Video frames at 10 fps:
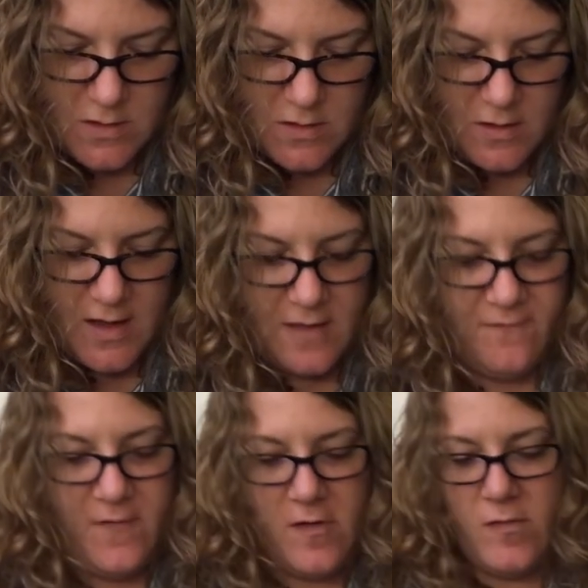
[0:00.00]
Okay, the
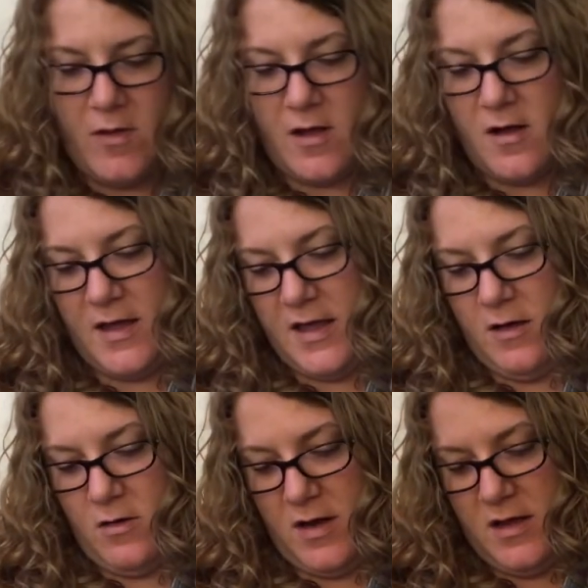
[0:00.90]
first one I got
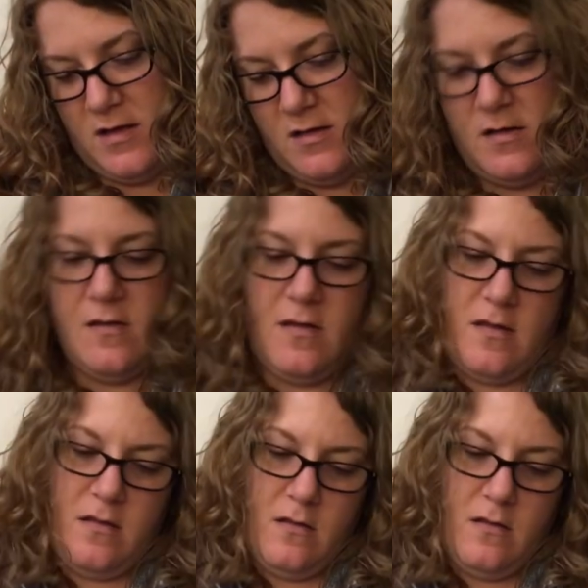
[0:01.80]
here is